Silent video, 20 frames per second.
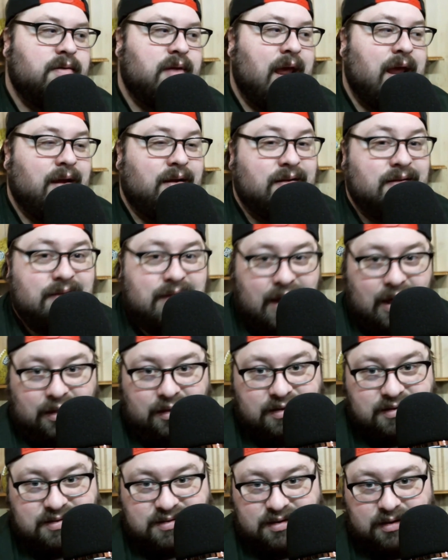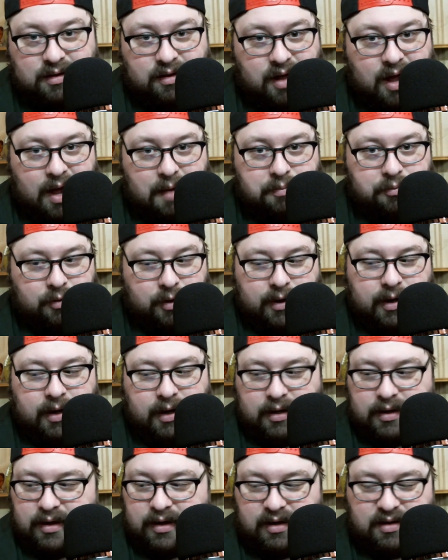Tank Dell is still
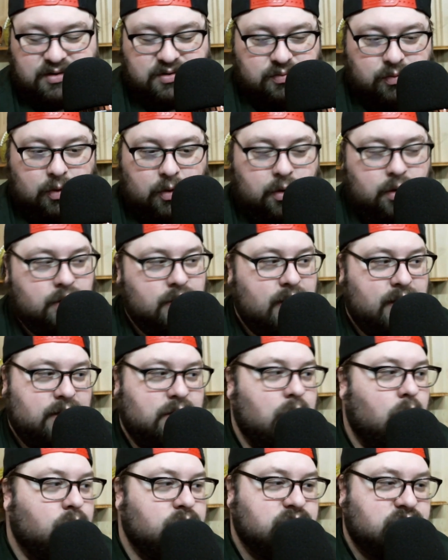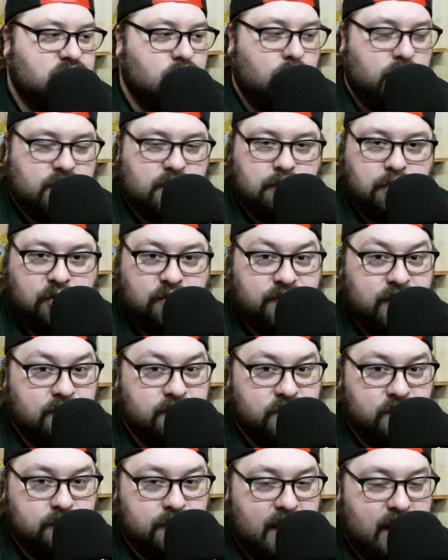operating in his role. Like, no one's going to move
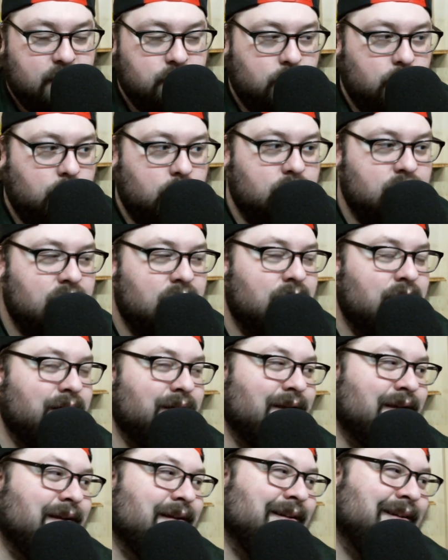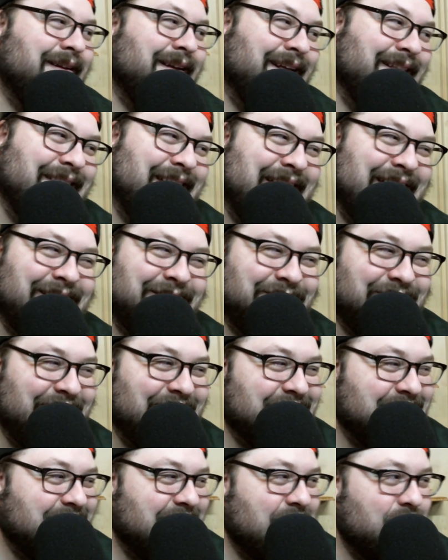him from that role. And then it
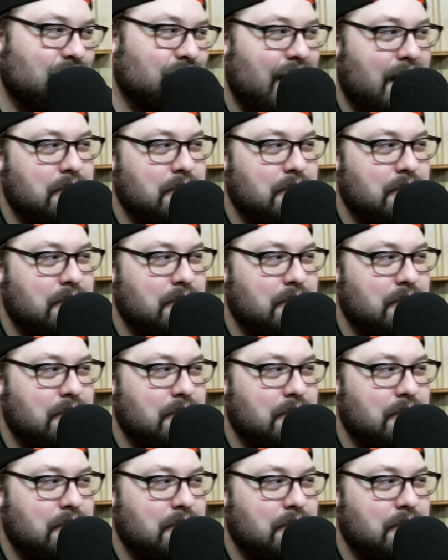feels like